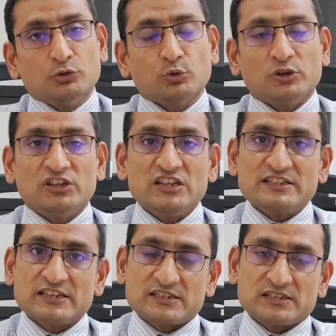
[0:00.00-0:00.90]
So in
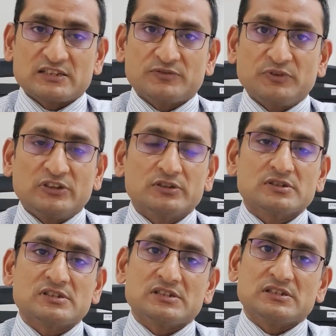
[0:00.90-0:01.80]
these cases,
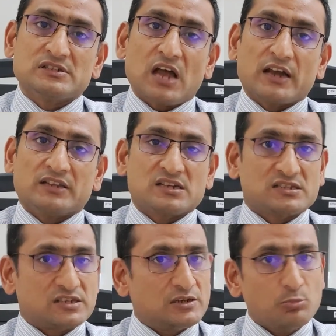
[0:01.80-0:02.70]
fetus is either
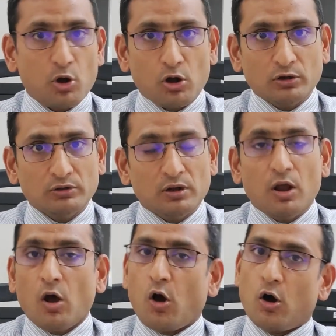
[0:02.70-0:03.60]
stillborn
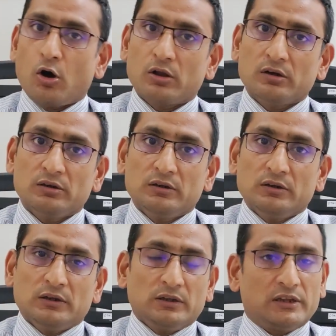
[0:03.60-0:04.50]
or
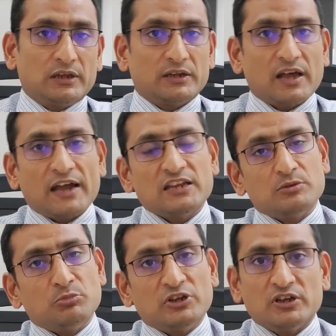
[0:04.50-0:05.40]
they die
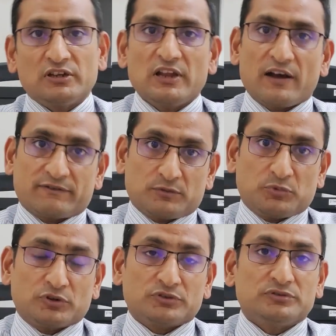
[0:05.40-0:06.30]
immediately after
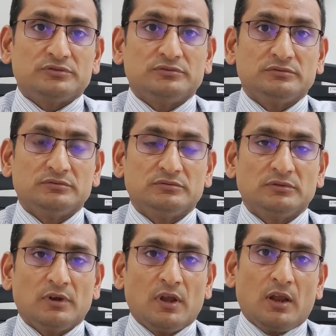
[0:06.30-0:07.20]
birth.
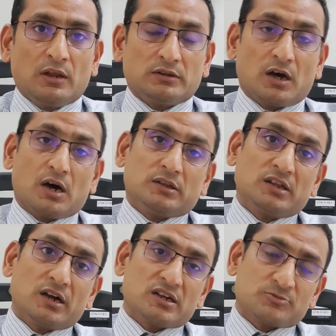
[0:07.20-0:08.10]
The
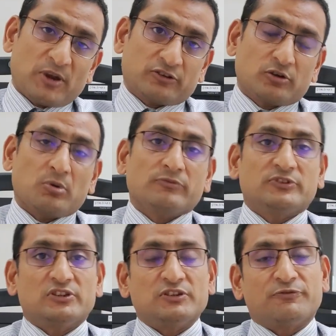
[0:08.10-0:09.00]
other spectrum
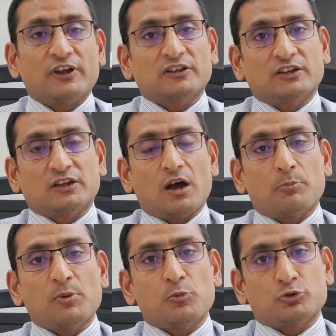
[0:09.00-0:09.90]
of the defect in the
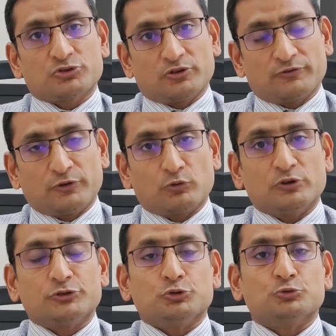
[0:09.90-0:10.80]
upper portion of
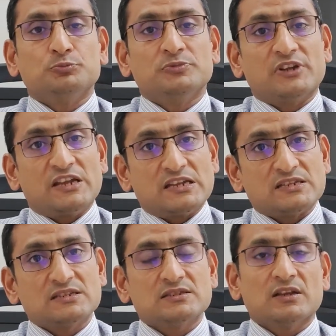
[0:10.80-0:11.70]
neural tube
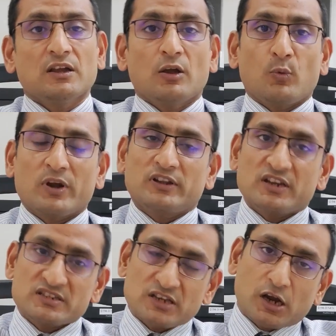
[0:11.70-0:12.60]
is where
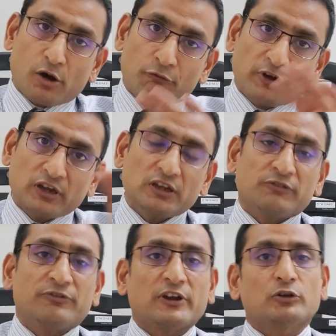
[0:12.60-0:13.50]
there is a covering
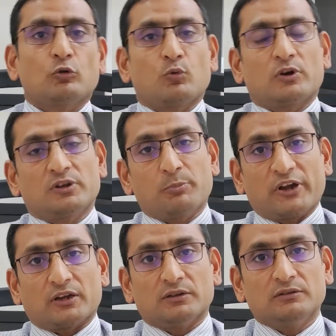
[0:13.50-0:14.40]
defect over the
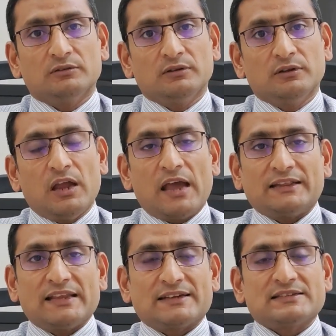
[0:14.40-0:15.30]
brain,
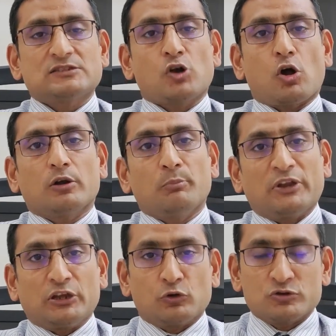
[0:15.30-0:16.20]
and that is called
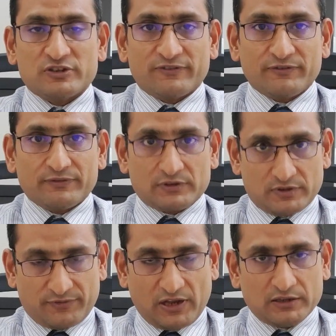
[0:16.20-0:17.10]

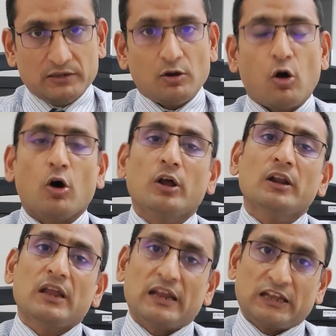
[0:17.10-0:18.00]
meningocephaly
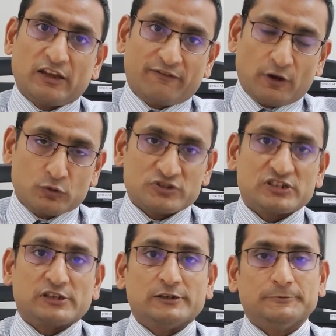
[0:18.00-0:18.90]
or
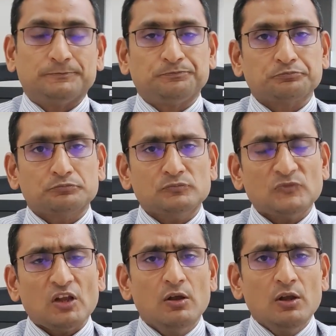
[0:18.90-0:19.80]
encephalopathy.
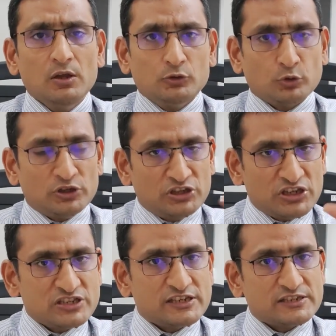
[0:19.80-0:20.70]
So in
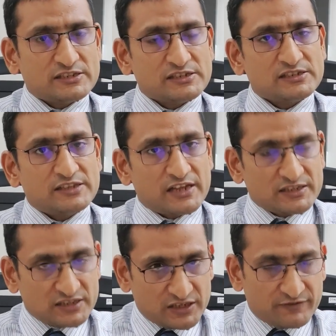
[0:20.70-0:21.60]
these cases, there
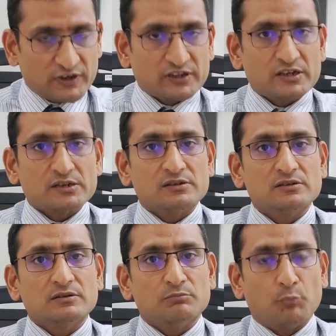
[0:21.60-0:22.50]
is a defect
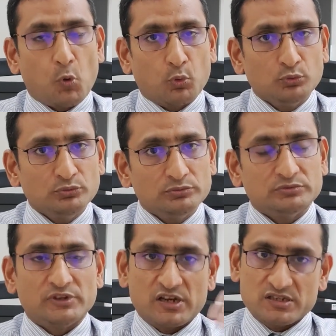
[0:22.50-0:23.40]
in bone,
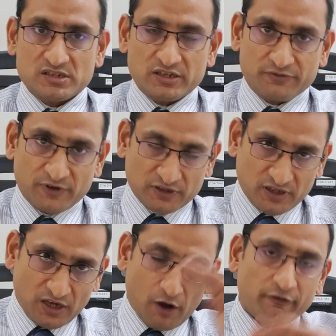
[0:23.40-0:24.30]
there is a defect
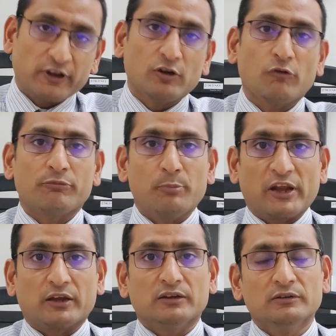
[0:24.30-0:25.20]
in covering of
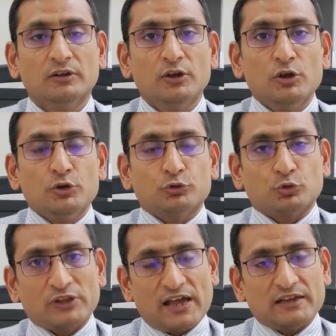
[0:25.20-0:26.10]
brain,
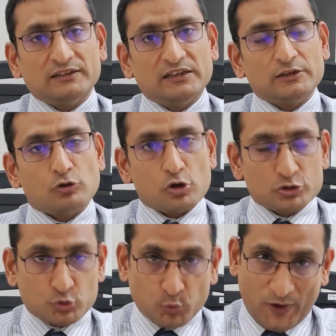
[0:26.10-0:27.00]
so that it
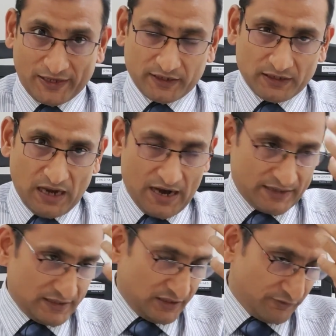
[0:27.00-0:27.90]
causes swelling
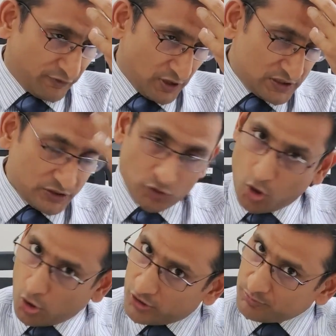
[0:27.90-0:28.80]
either in front
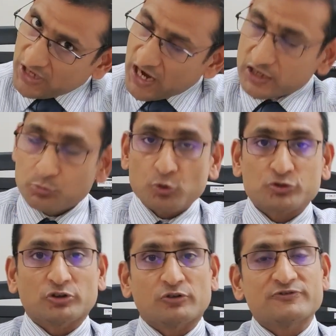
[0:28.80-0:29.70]
or behind
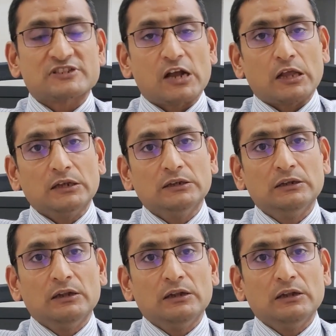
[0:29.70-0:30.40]
portion of skull,